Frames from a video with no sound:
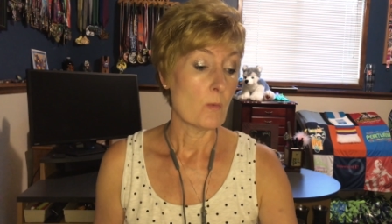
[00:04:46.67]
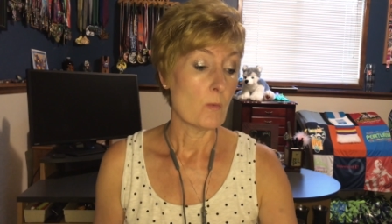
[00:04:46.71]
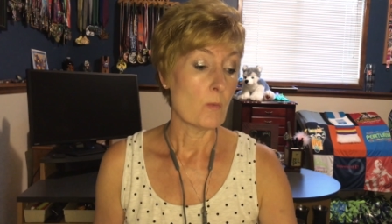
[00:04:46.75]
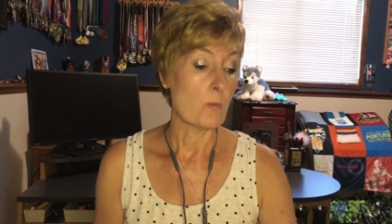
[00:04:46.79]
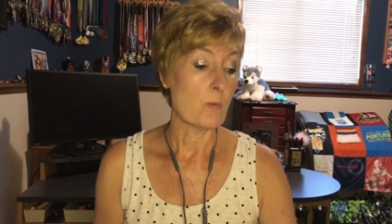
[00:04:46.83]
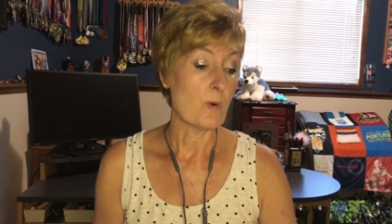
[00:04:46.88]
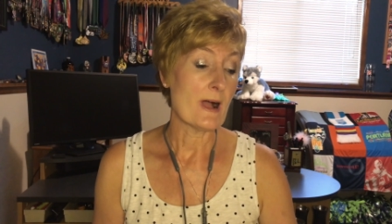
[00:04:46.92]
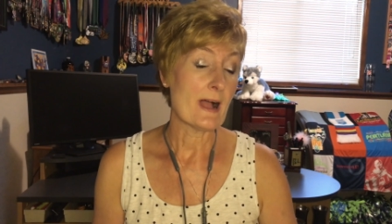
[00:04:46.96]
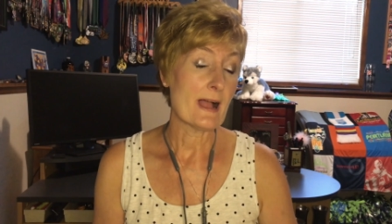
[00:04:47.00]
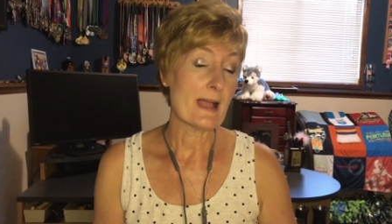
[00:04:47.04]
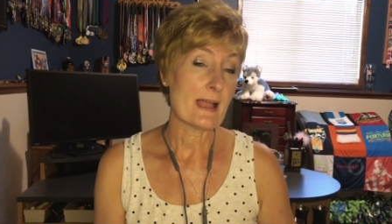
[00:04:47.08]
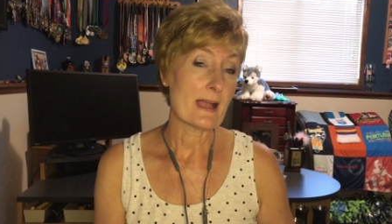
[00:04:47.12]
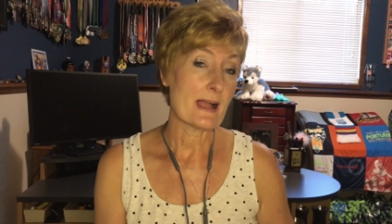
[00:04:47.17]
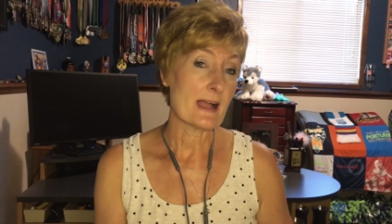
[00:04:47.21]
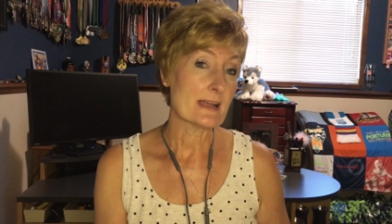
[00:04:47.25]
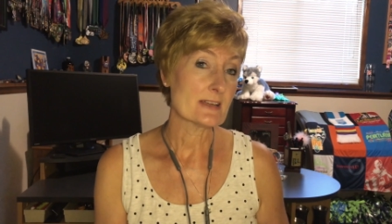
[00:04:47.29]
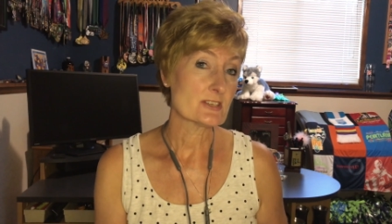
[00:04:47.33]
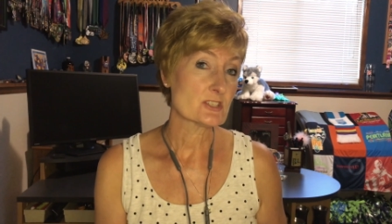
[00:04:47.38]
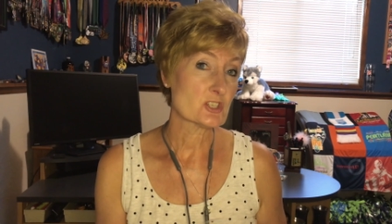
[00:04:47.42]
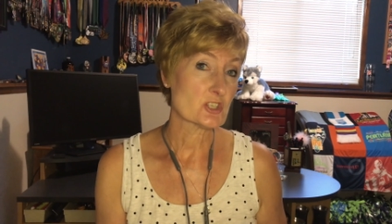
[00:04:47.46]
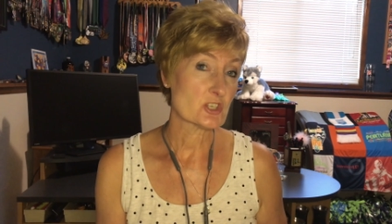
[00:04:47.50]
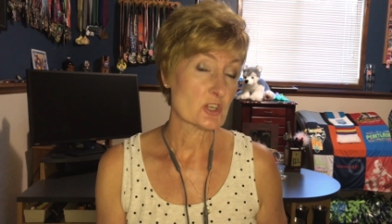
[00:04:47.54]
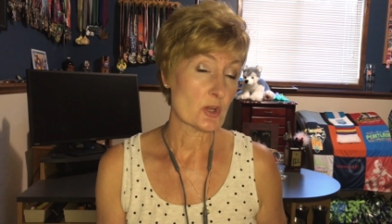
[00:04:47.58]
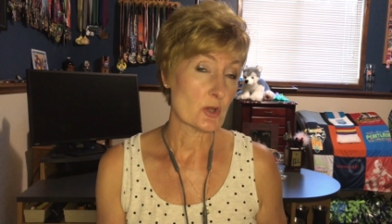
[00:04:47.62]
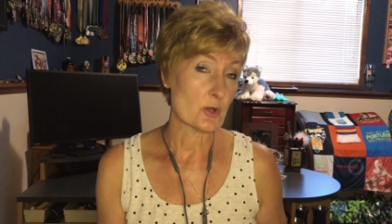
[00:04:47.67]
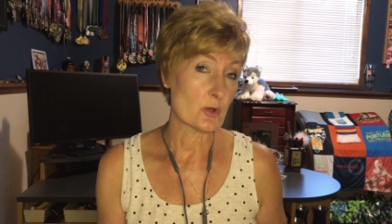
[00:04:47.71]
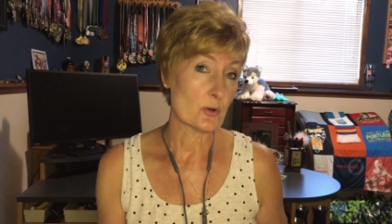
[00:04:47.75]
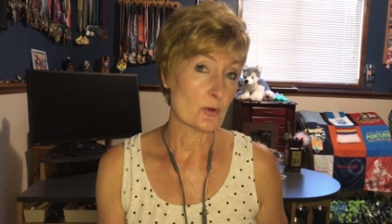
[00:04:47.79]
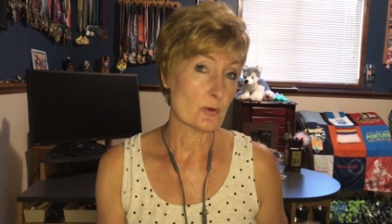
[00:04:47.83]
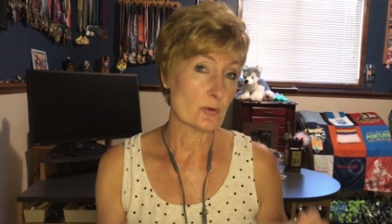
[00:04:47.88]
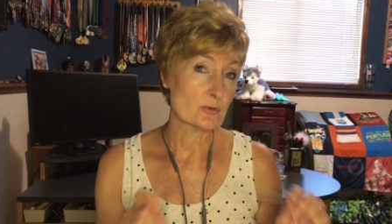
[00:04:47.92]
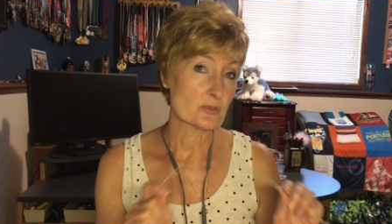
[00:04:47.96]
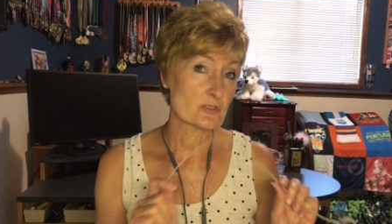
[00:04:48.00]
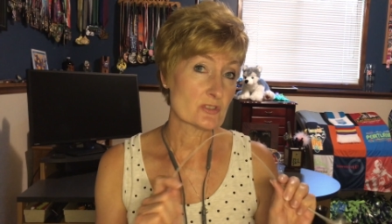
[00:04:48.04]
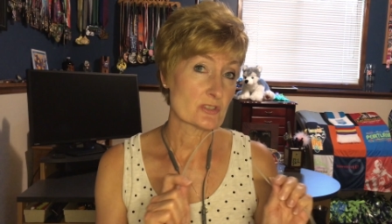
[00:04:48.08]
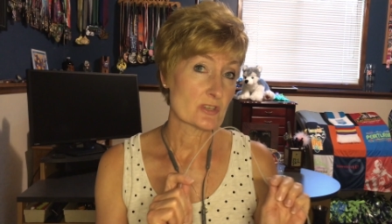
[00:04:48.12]
why I
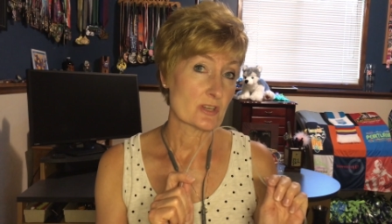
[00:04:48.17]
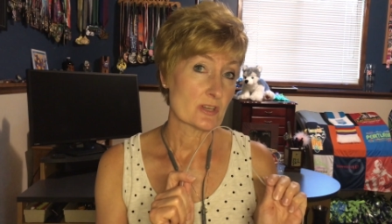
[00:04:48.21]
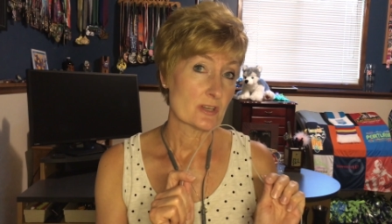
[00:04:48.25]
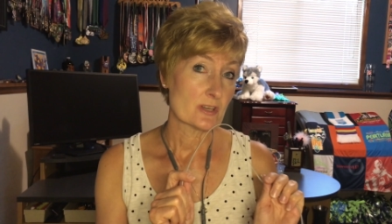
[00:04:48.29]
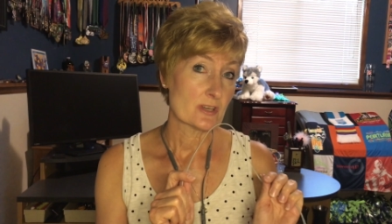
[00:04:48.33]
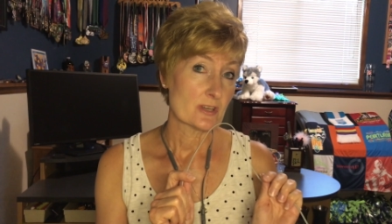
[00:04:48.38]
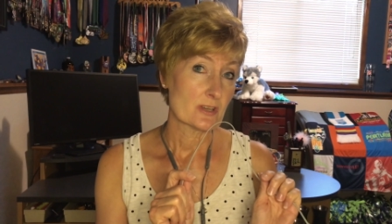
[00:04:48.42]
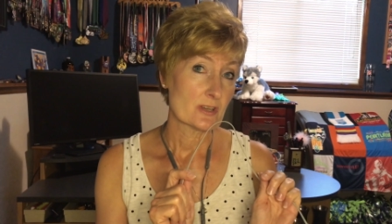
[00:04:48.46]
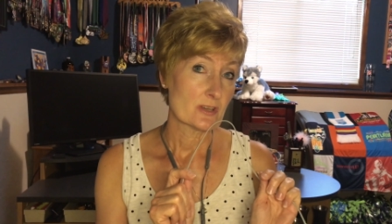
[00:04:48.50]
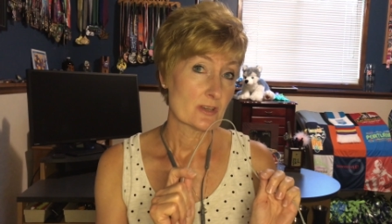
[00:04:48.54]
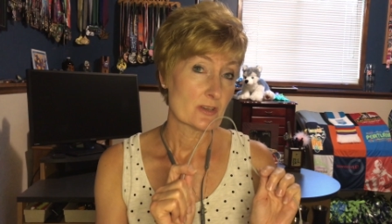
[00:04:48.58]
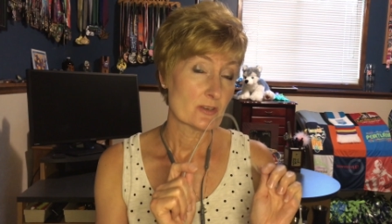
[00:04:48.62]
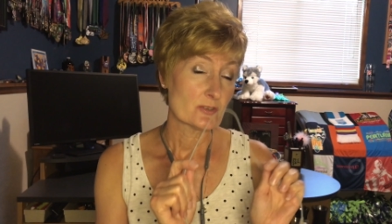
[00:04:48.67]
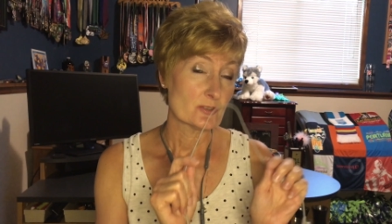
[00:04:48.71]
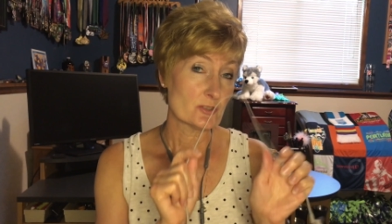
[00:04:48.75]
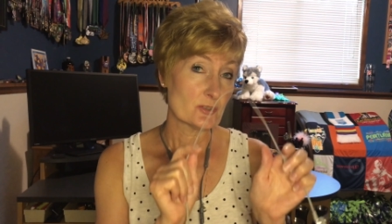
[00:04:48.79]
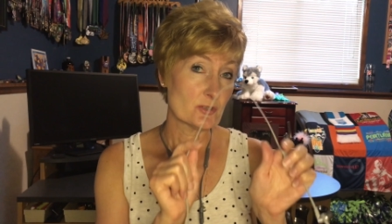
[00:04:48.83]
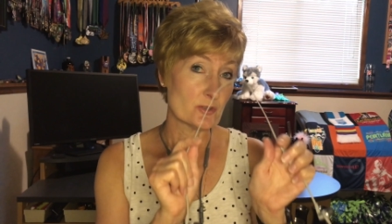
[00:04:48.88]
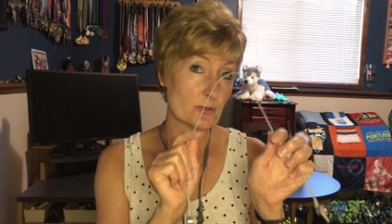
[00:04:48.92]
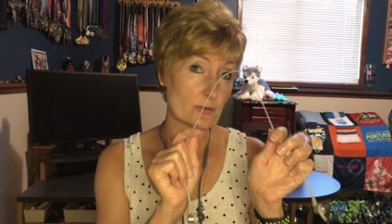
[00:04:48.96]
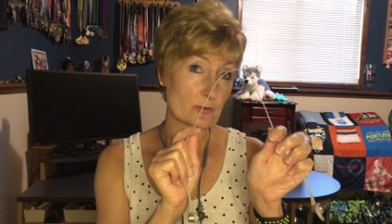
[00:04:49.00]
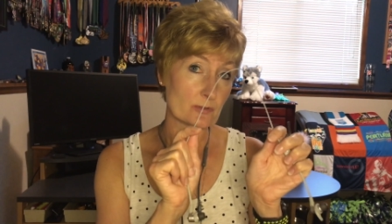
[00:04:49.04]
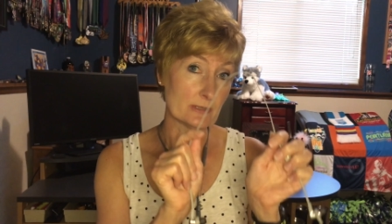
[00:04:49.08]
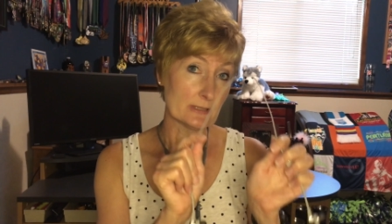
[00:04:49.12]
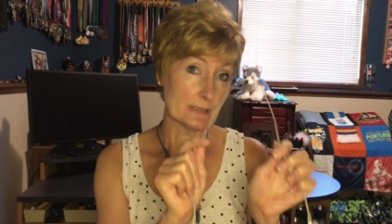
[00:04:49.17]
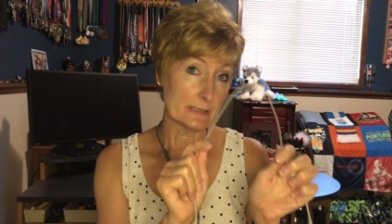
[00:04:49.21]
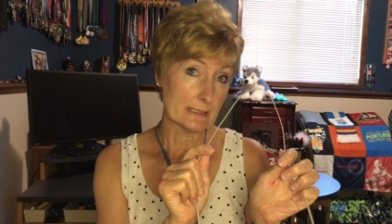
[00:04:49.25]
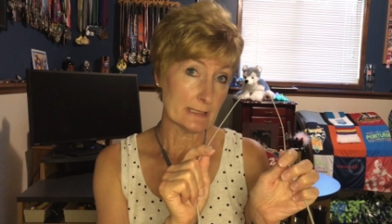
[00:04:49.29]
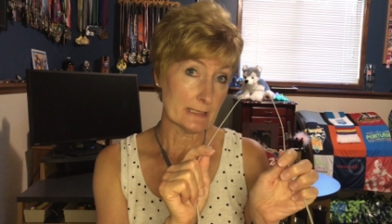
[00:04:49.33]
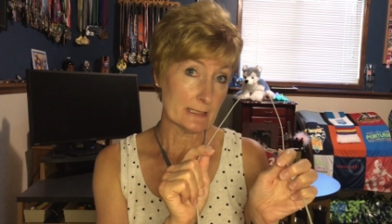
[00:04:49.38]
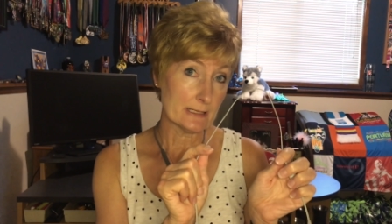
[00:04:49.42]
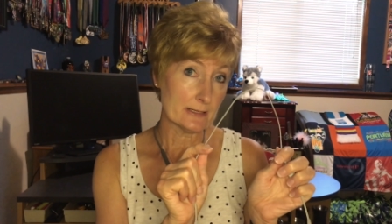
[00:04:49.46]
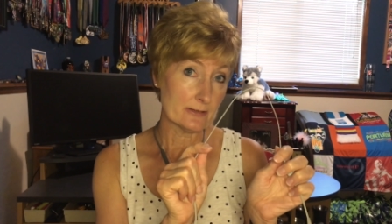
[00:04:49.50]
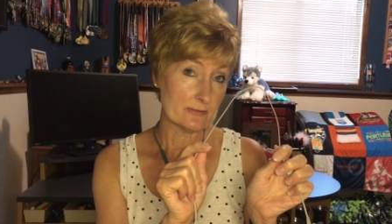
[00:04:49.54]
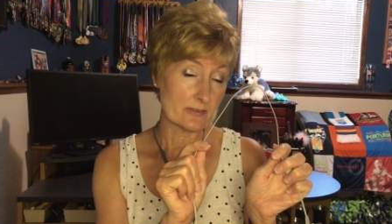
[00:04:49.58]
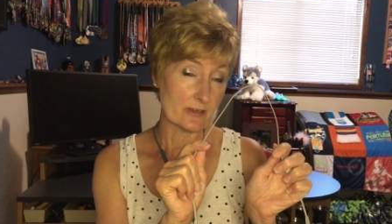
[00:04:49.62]
chose to
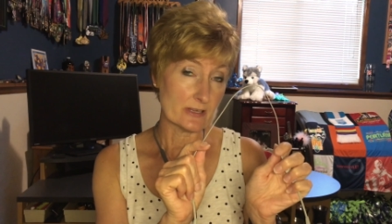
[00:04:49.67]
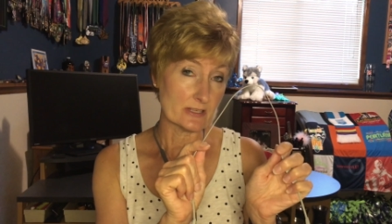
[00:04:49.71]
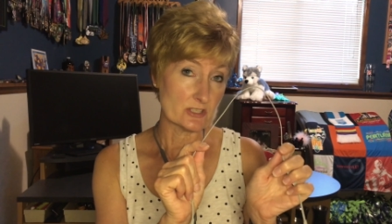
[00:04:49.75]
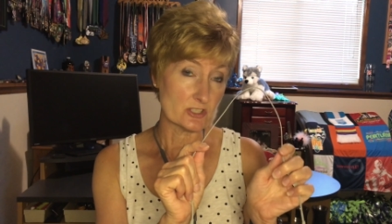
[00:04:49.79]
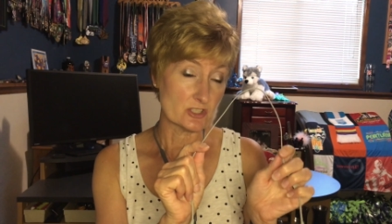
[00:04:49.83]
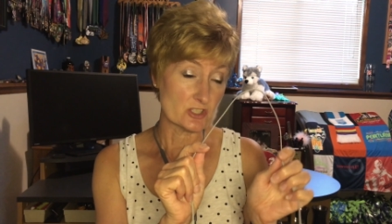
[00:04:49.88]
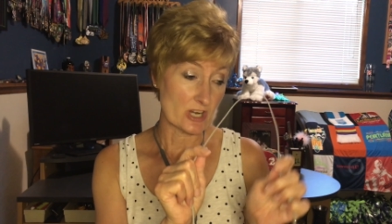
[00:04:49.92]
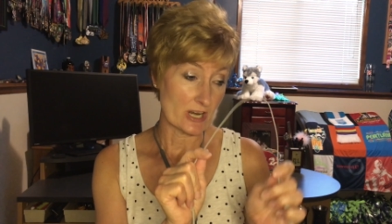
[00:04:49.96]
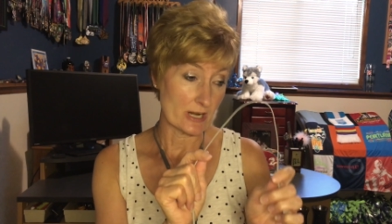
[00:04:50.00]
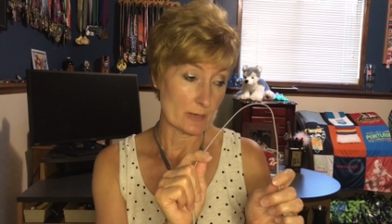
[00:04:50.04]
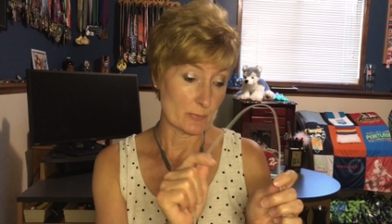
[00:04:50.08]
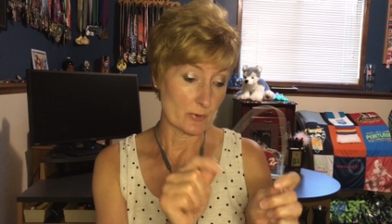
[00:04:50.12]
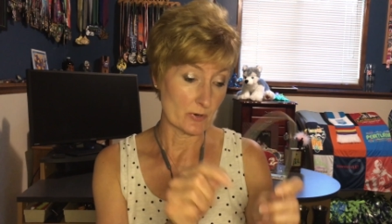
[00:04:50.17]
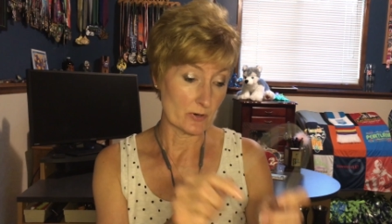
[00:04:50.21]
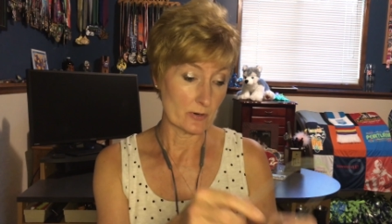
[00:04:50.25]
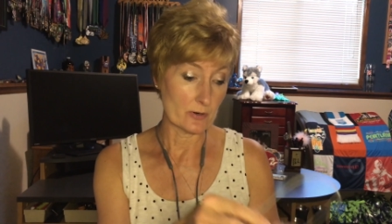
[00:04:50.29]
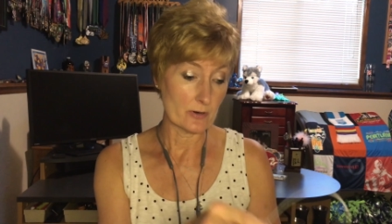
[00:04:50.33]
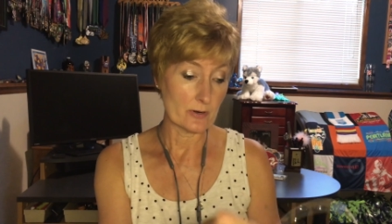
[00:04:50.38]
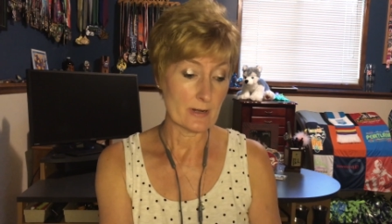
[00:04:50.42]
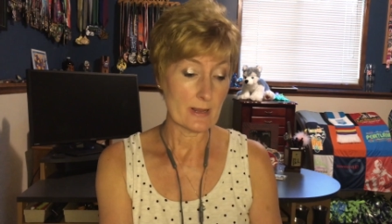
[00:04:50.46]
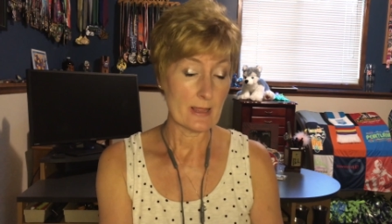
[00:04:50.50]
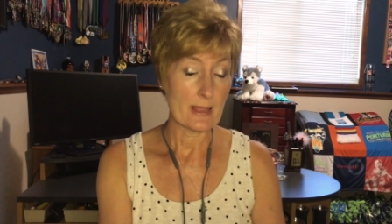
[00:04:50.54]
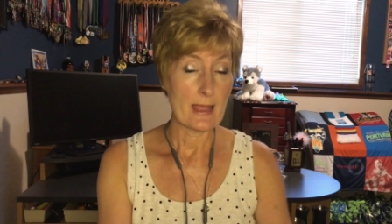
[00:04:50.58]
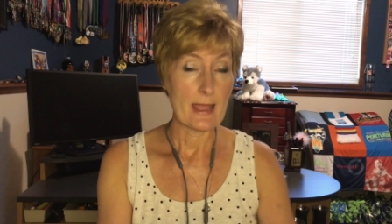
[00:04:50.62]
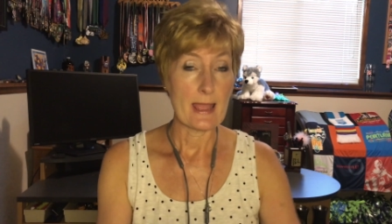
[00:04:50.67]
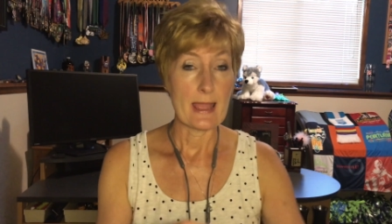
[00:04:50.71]
leave Jaybird